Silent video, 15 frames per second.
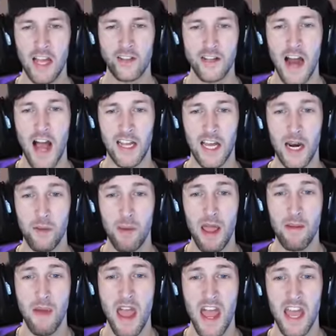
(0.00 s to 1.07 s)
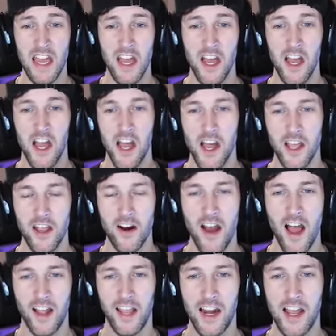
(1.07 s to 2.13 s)
It's not gonna be me. You're
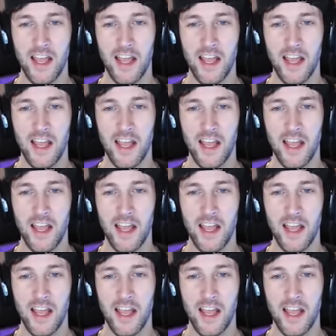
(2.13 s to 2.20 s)
not